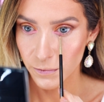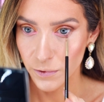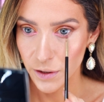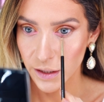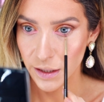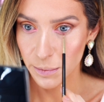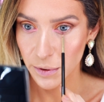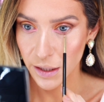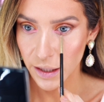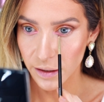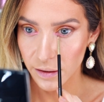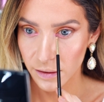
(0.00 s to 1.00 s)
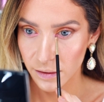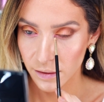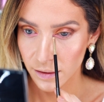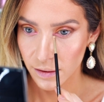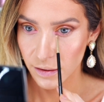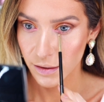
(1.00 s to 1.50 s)
Really pretty.
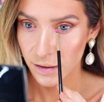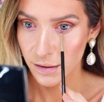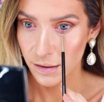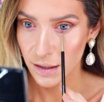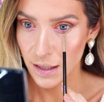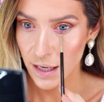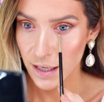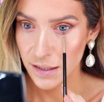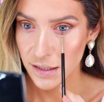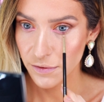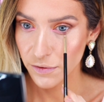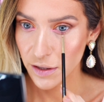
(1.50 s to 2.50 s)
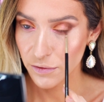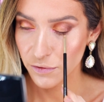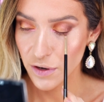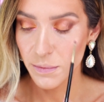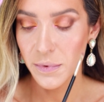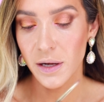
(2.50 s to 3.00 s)
And different
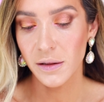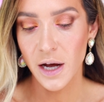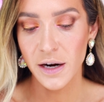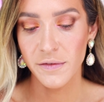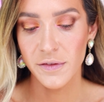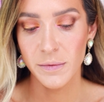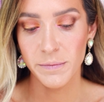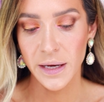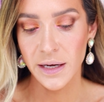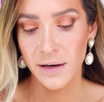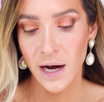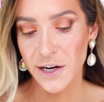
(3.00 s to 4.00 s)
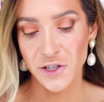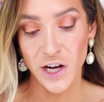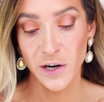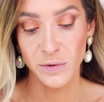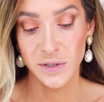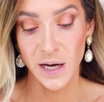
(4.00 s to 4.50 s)
from a lot of the pink
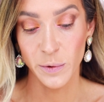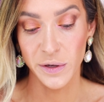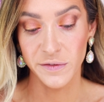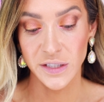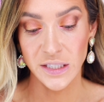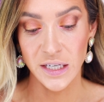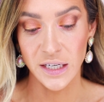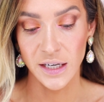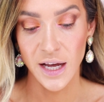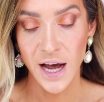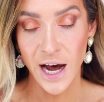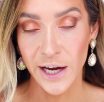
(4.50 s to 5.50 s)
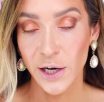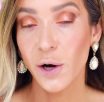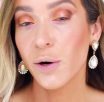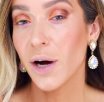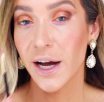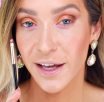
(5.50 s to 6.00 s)
eyeshadows that we've seen. I
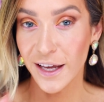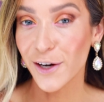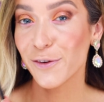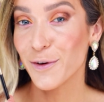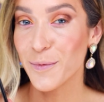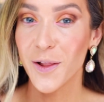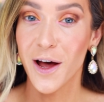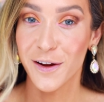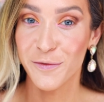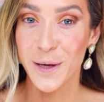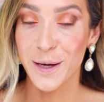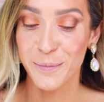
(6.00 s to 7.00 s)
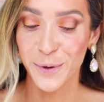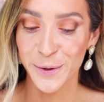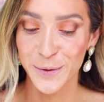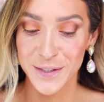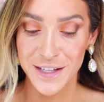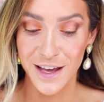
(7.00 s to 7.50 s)
know I hear from a lot of people
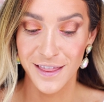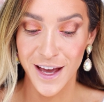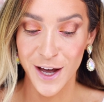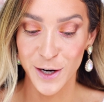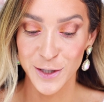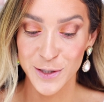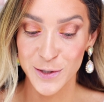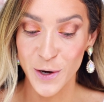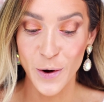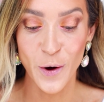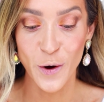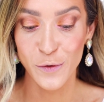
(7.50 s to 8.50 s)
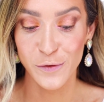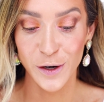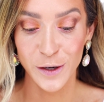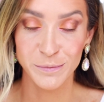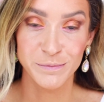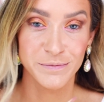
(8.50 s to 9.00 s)
who say they are so
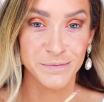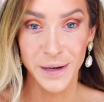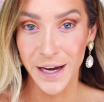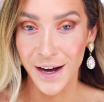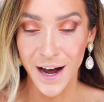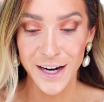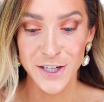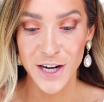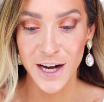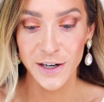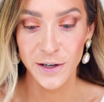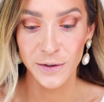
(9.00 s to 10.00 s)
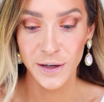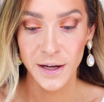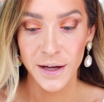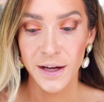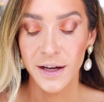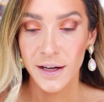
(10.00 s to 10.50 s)
over pink eyeshadow,
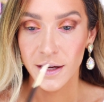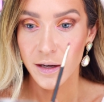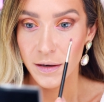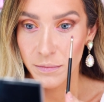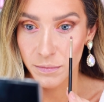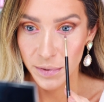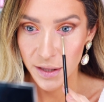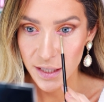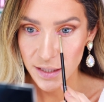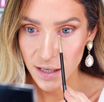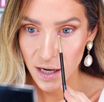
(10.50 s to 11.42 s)
but this